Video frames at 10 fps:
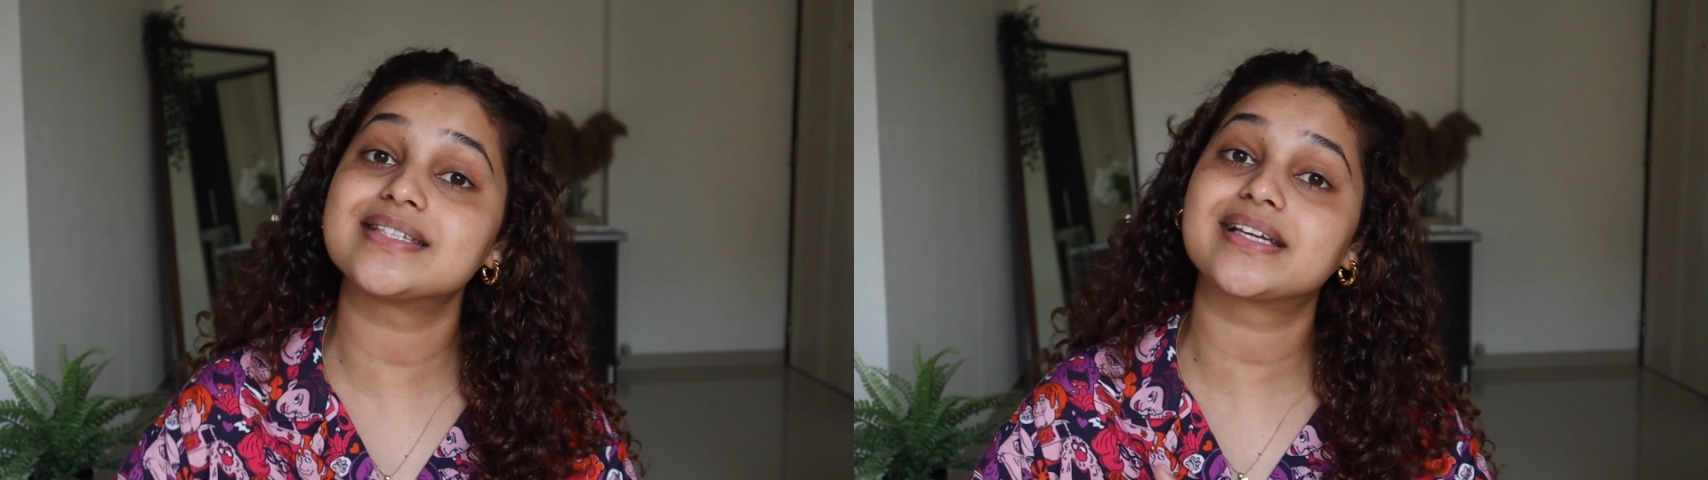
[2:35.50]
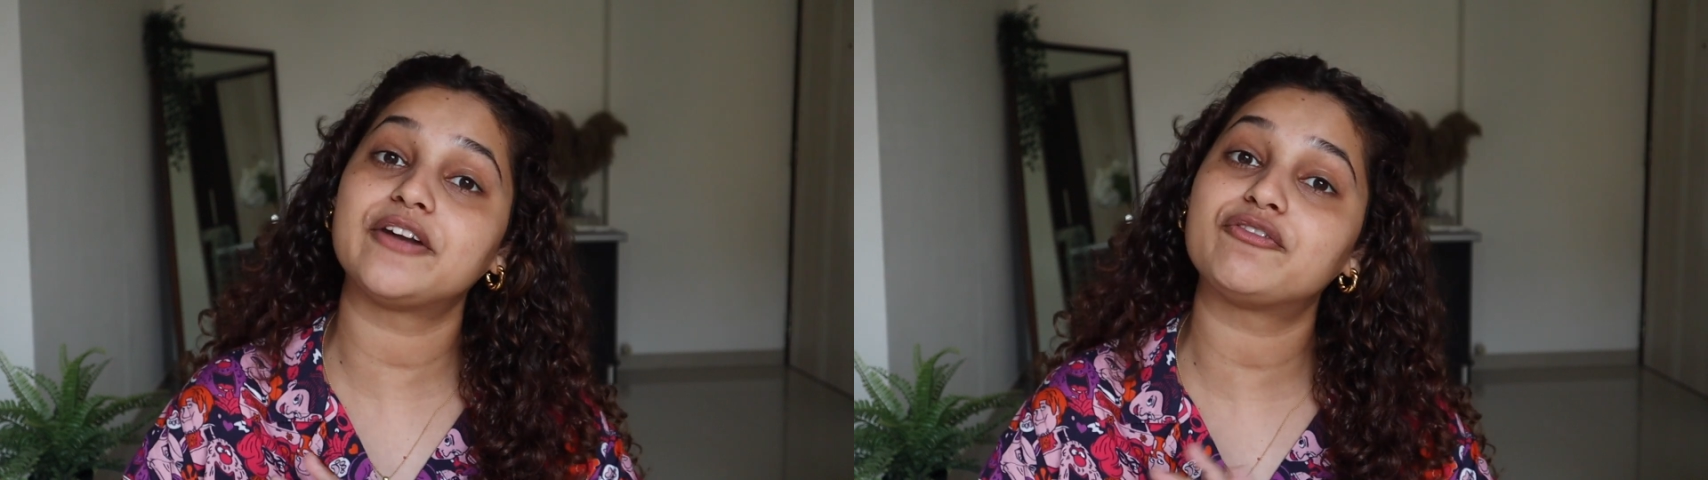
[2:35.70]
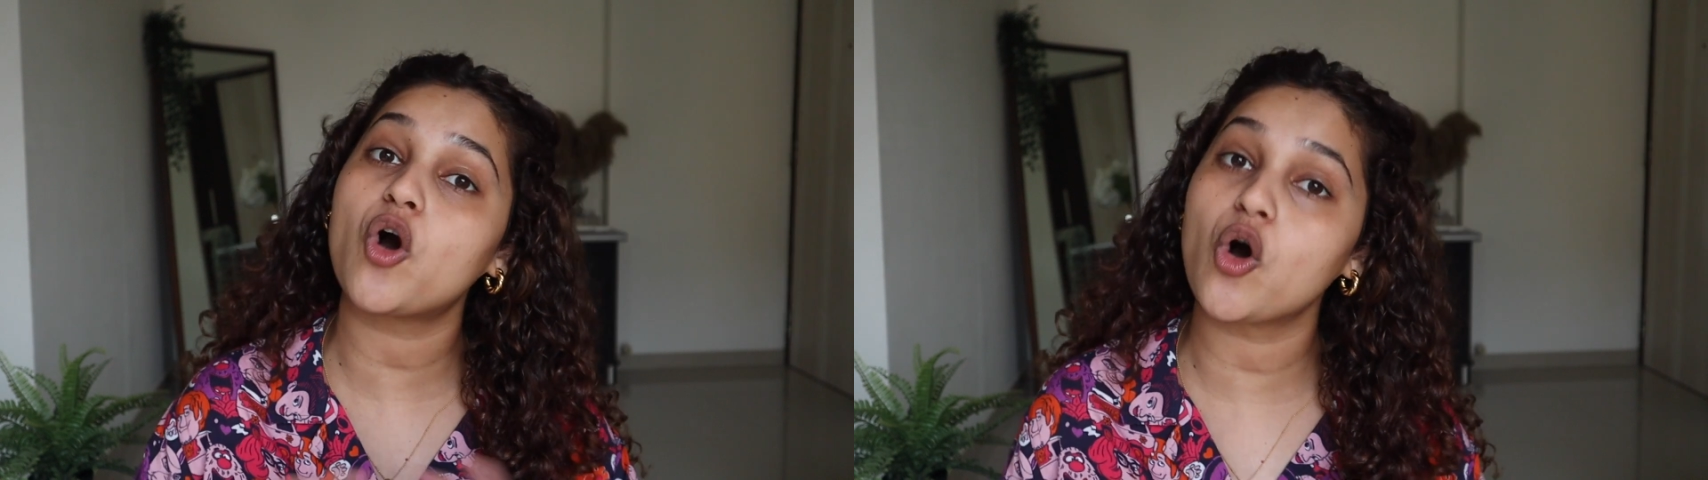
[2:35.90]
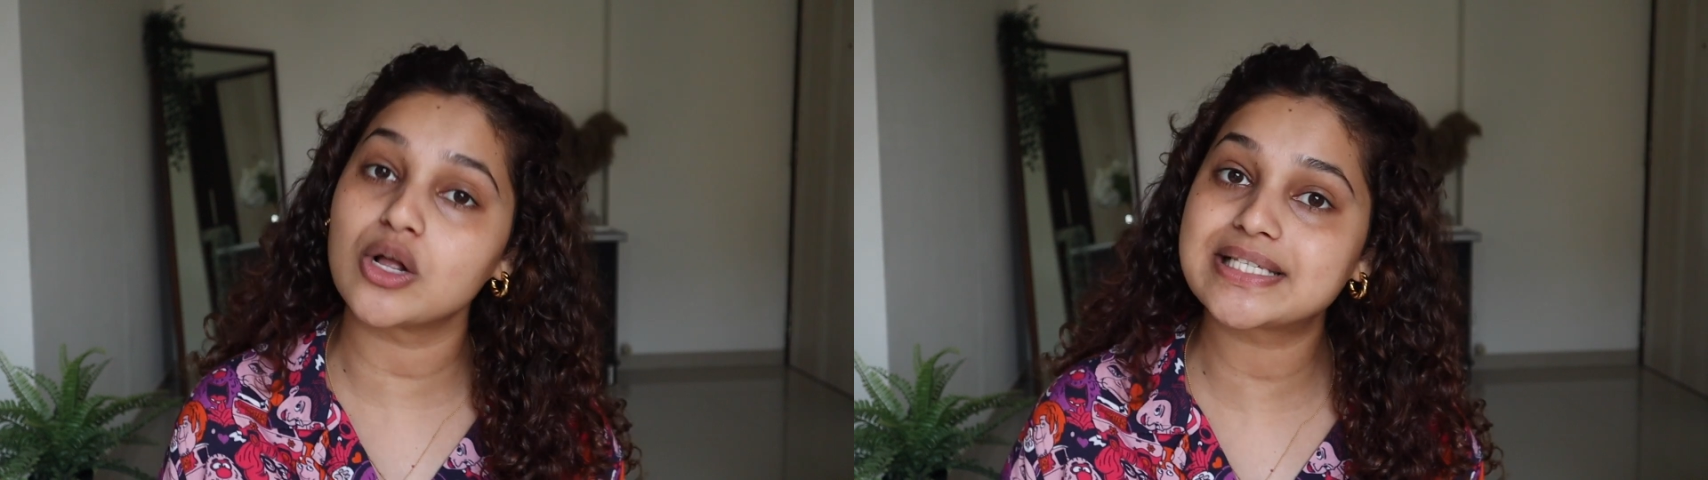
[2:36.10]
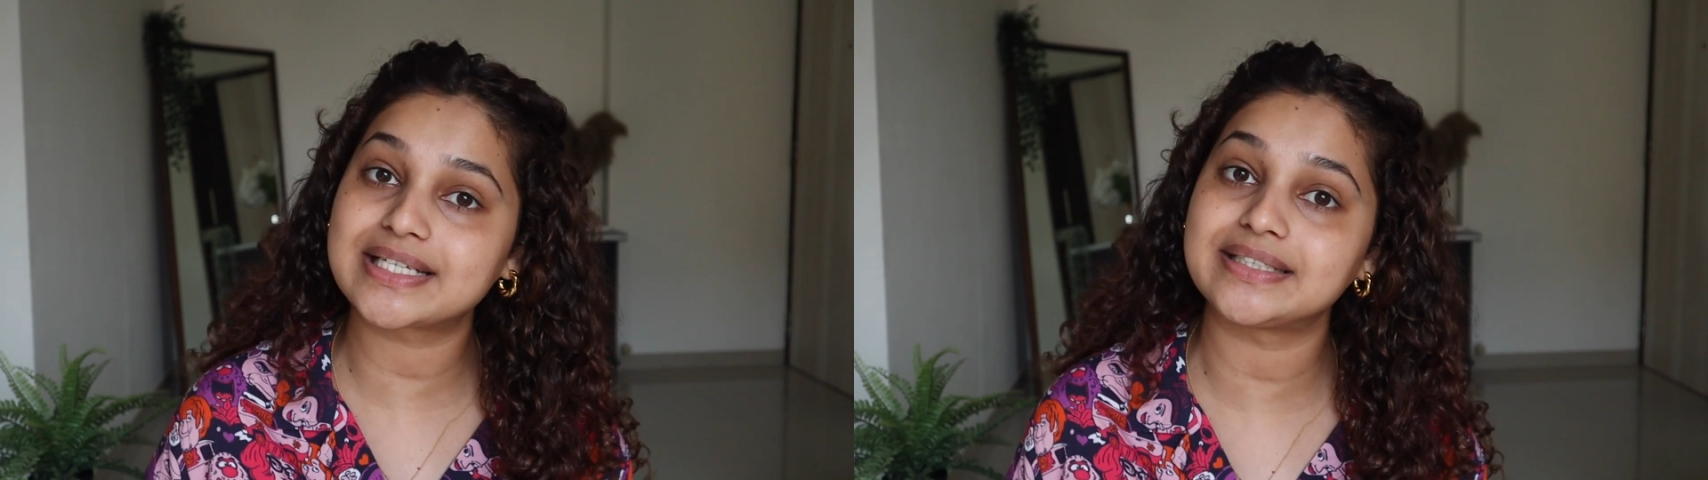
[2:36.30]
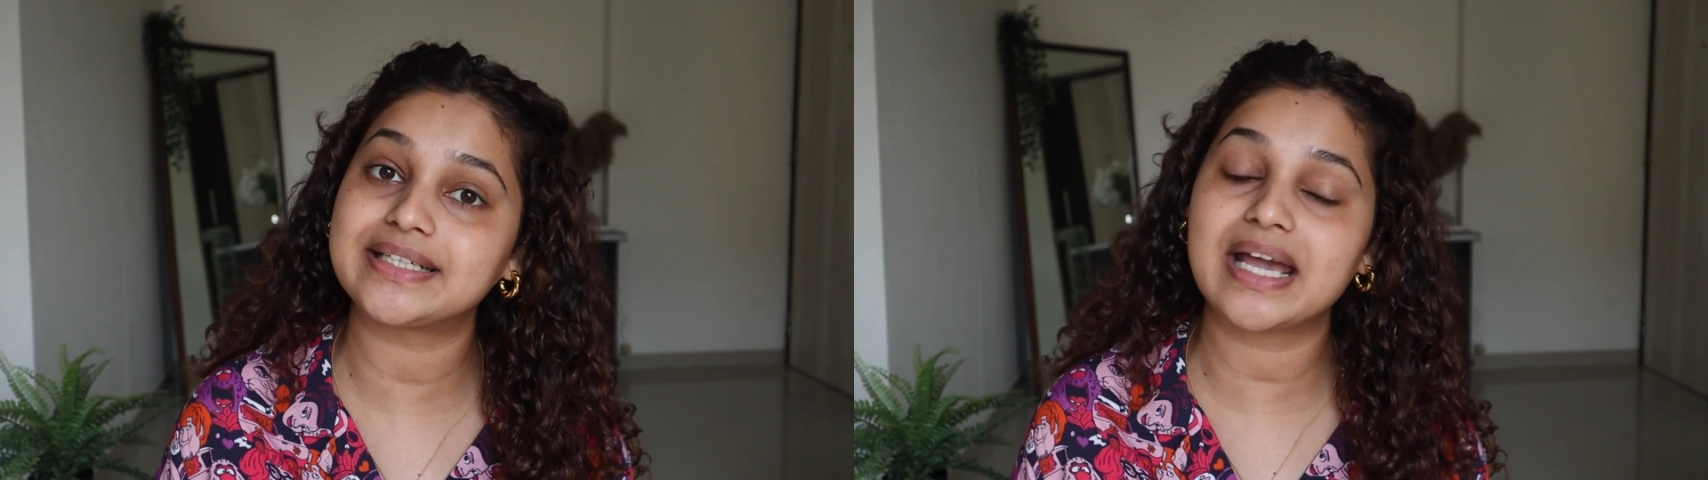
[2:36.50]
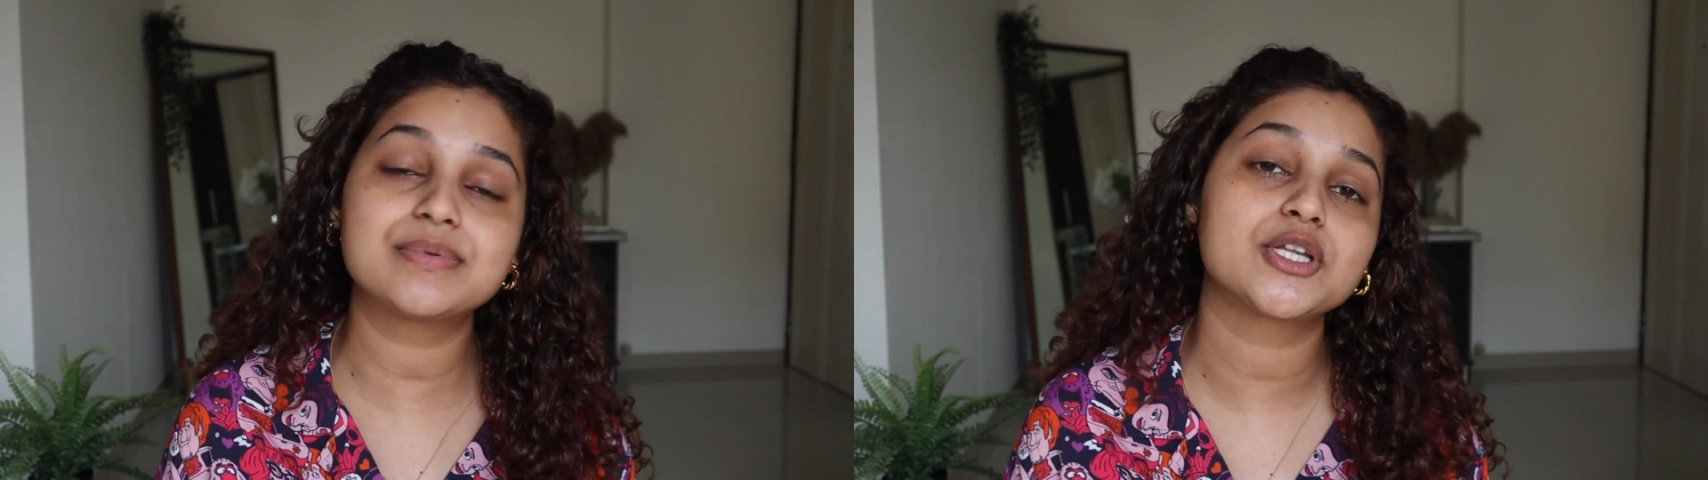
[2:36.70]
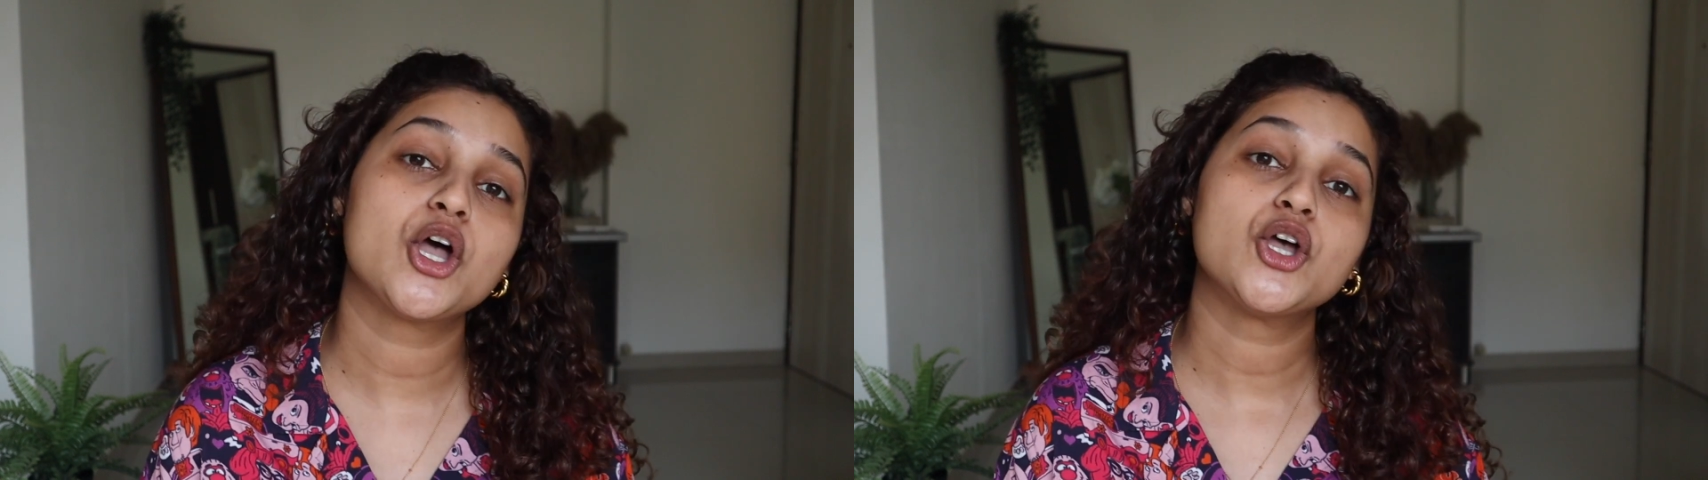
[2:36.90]
it's great for all skin
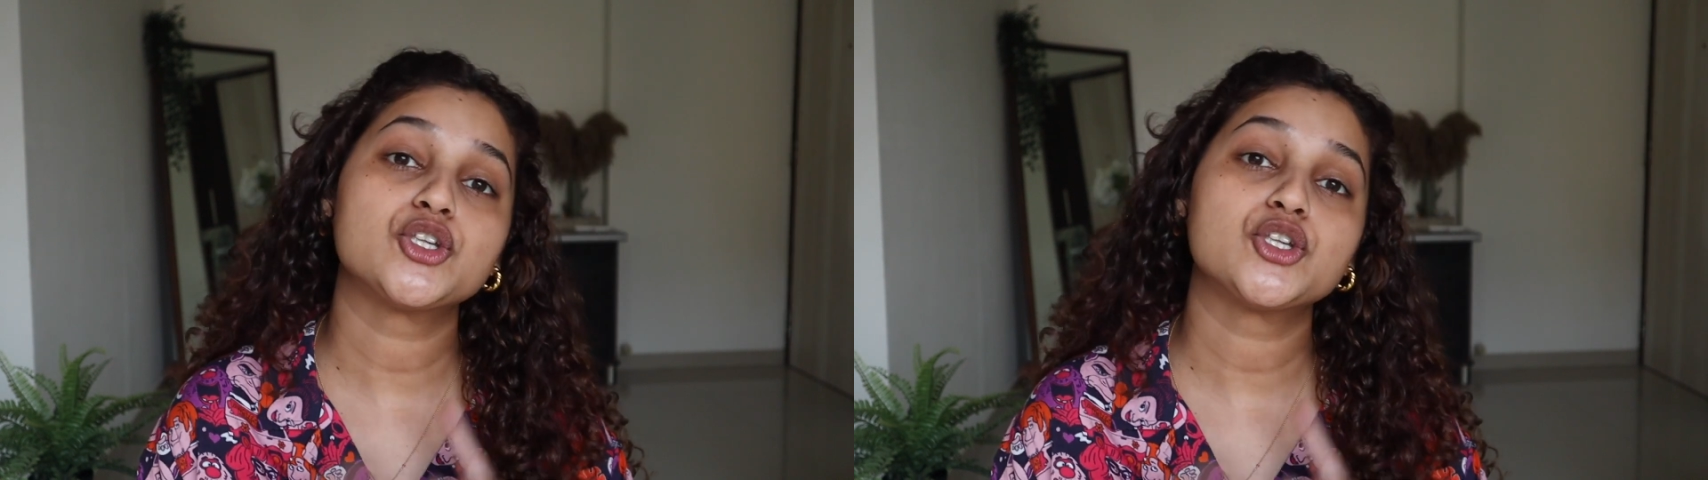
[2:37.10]
types.